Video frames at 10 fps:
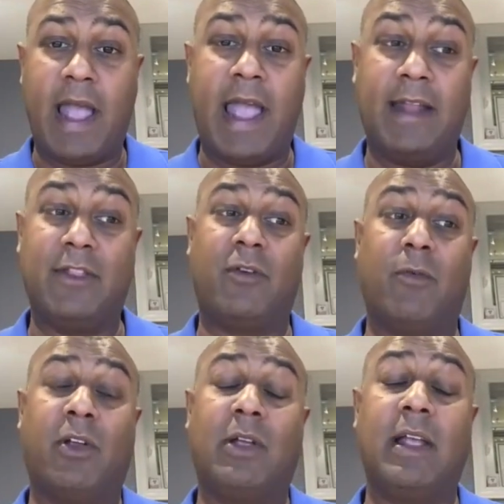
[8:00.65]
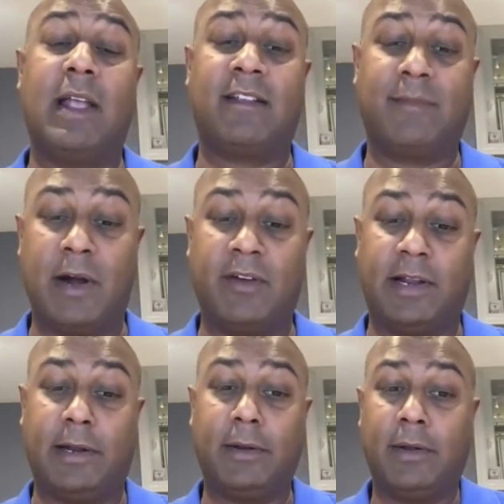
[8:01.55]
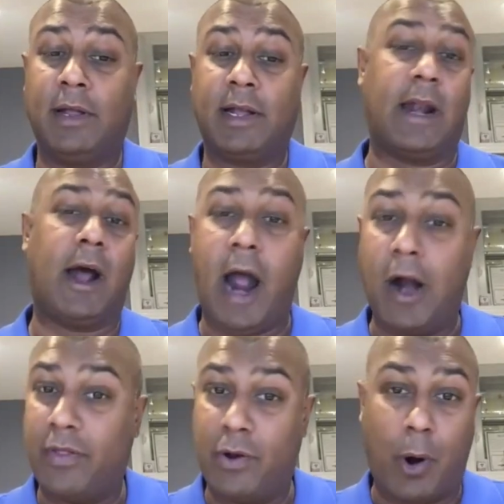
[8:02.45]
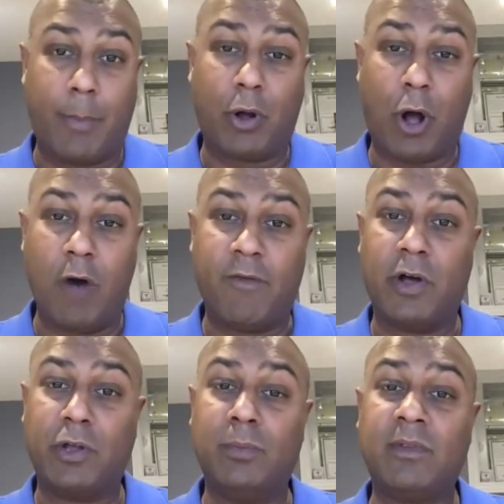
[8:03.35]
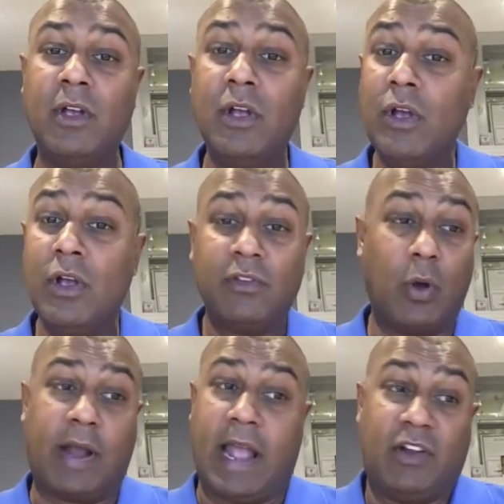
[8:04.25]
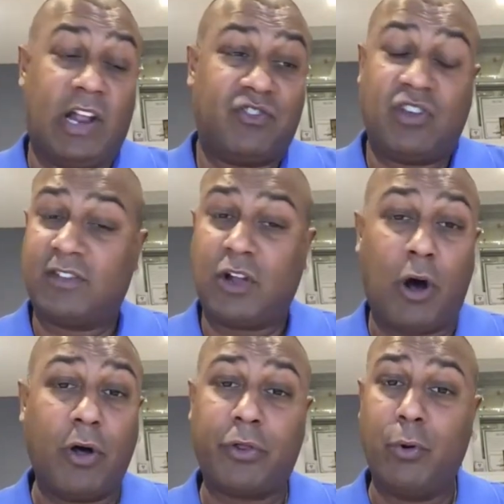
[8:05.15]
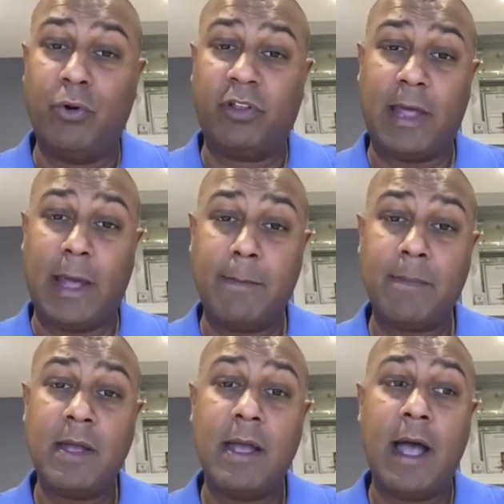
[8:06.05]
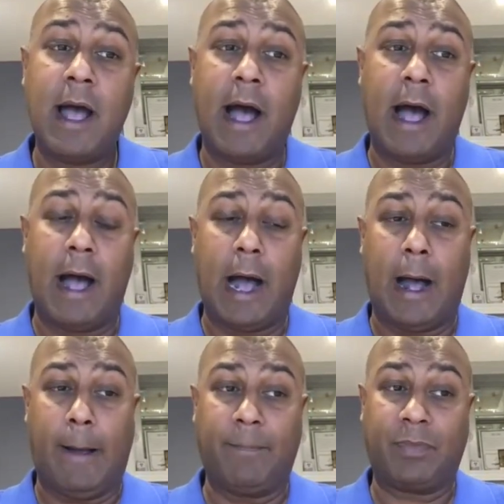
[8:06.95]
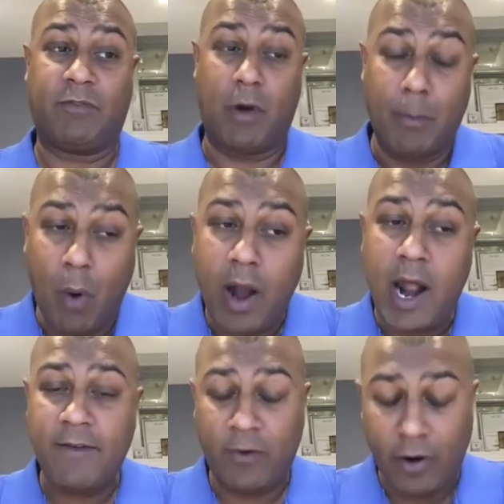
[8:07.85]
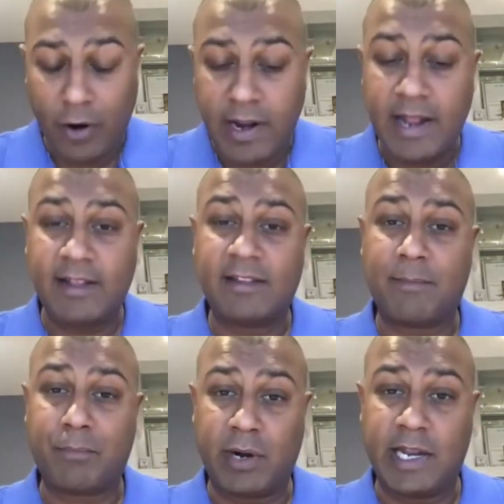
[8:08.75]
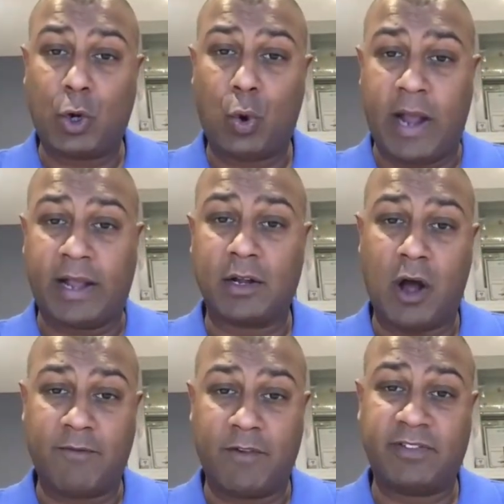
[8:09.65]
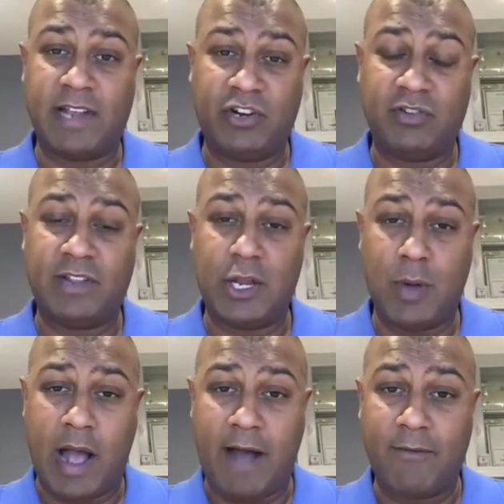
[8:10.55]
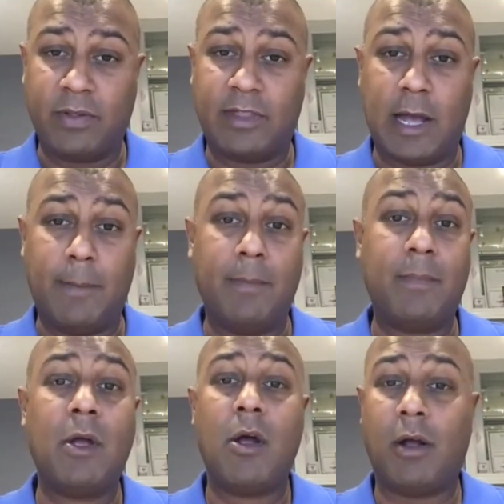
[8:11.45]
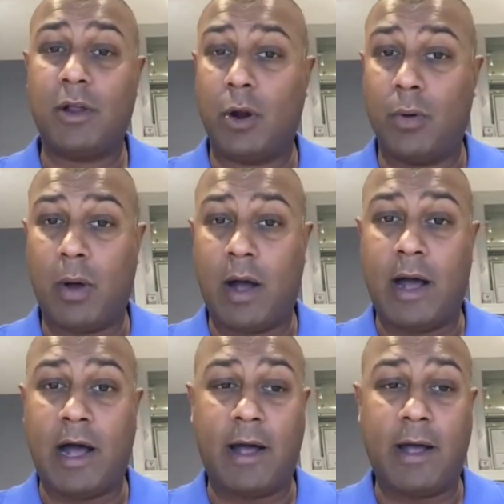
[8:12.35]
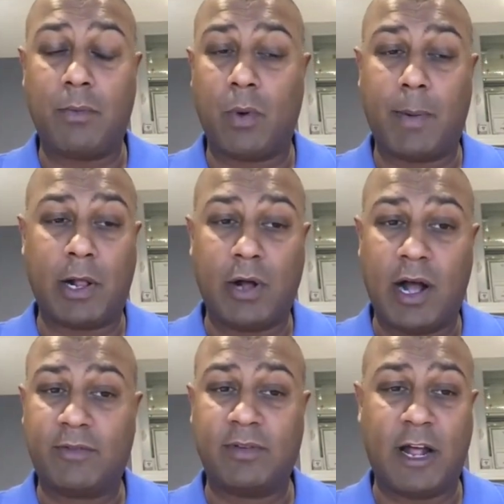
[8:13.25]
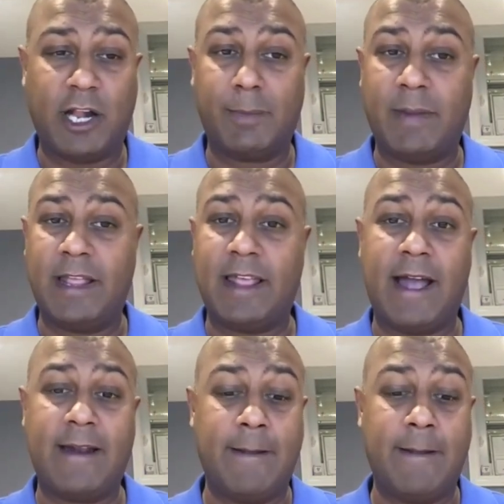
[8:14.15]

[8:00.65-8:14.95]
and they're experiencing, again, higher than normal call volumes. So again, it's just call through to them. From what I've heard, it is a pretty quick conversation that you have with them. One of my clients was telling me that